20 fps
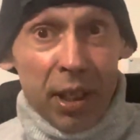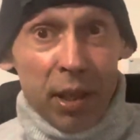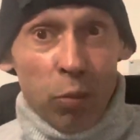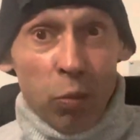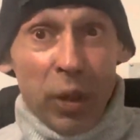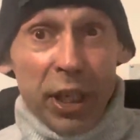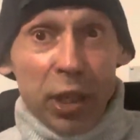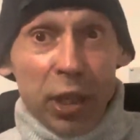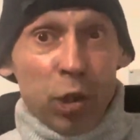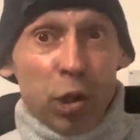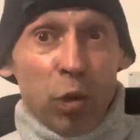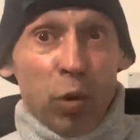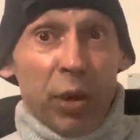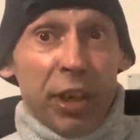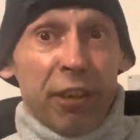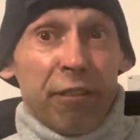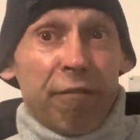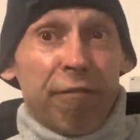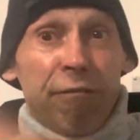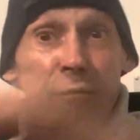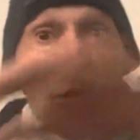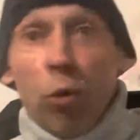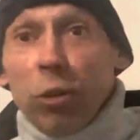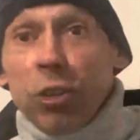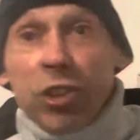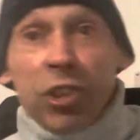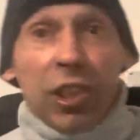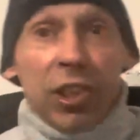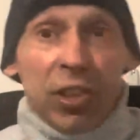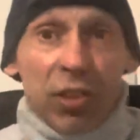where you're joining
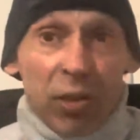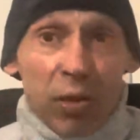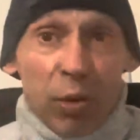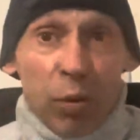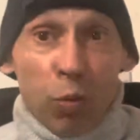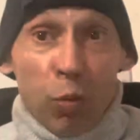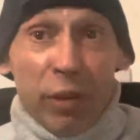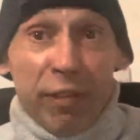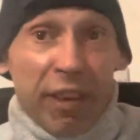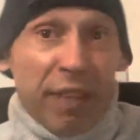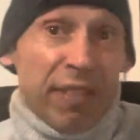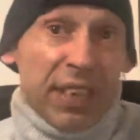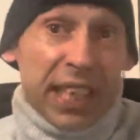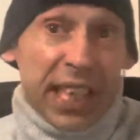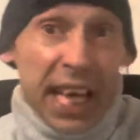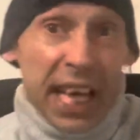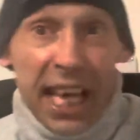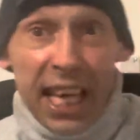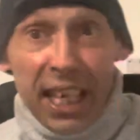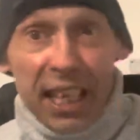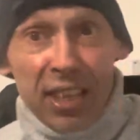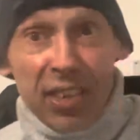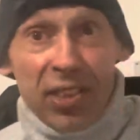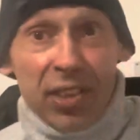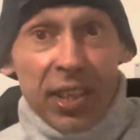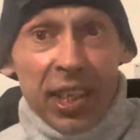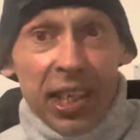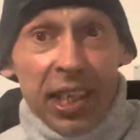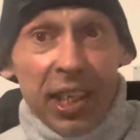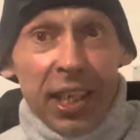forces with other
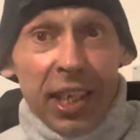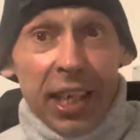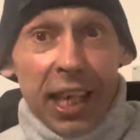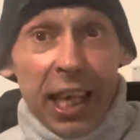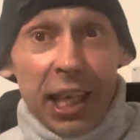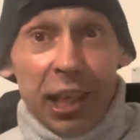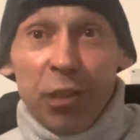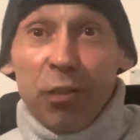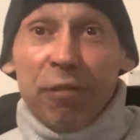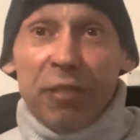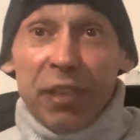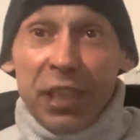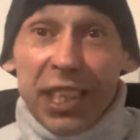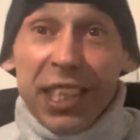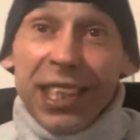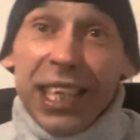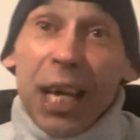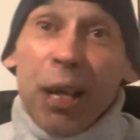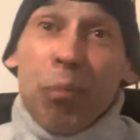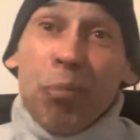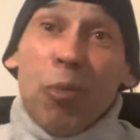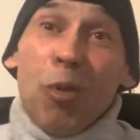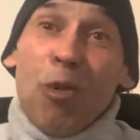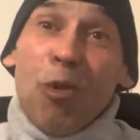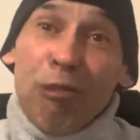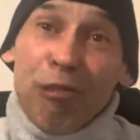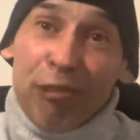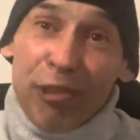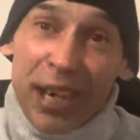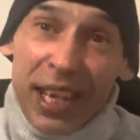gangs, and you're thinking, yeah,
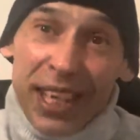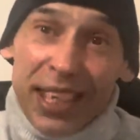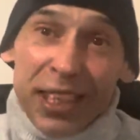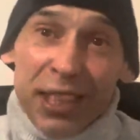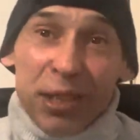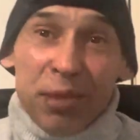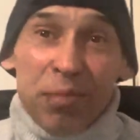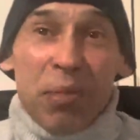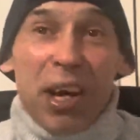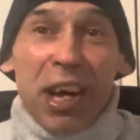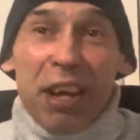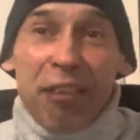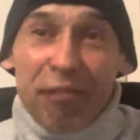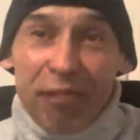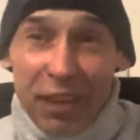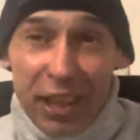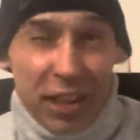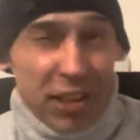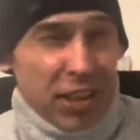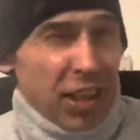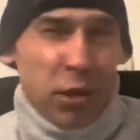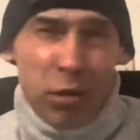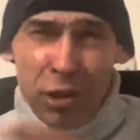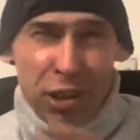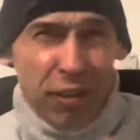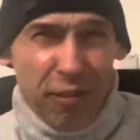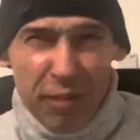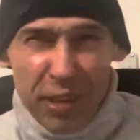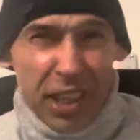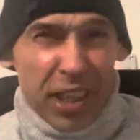more friends, my friends. I used
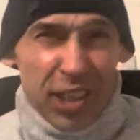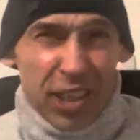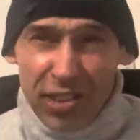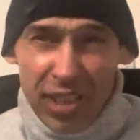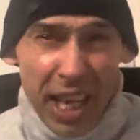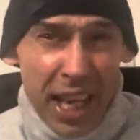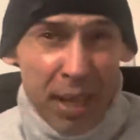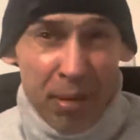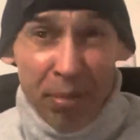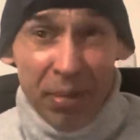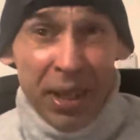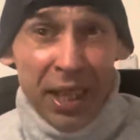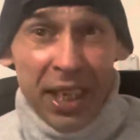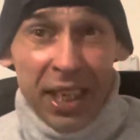to think the same.